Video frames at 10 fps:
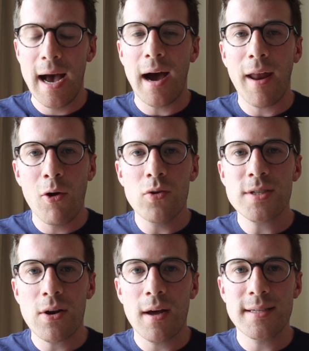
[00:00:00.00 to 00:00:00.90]
And I
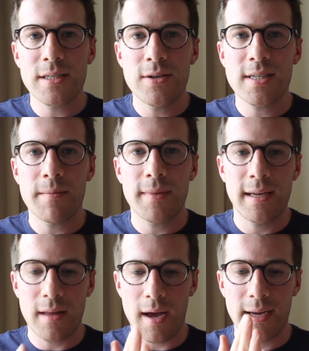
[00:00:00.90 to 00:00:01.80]
also like to do
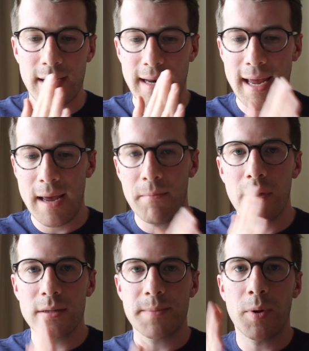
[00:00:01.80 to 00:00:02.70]
something that I can hit
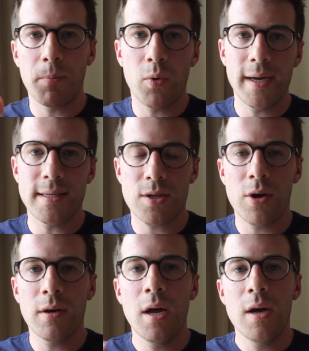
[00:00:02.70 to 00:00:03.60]
multiple points
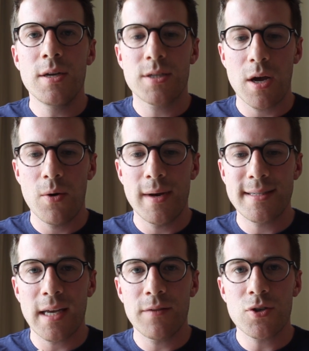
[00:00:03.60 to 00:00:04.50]
on. So
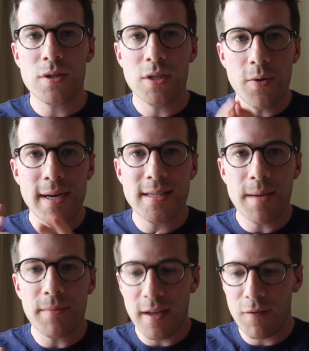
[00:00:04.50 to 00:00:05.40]
instead of just doing
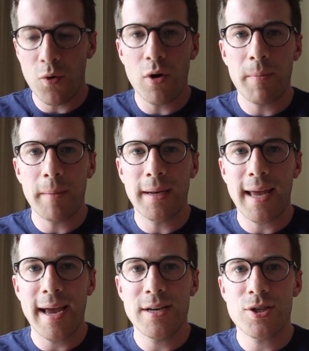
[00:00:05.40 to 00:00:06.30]
something for a
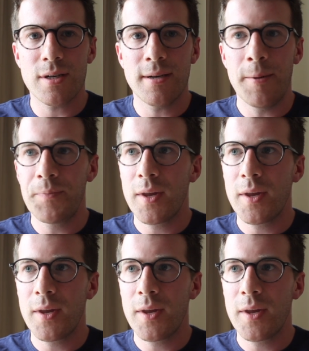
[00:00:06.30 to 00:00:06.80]
publication,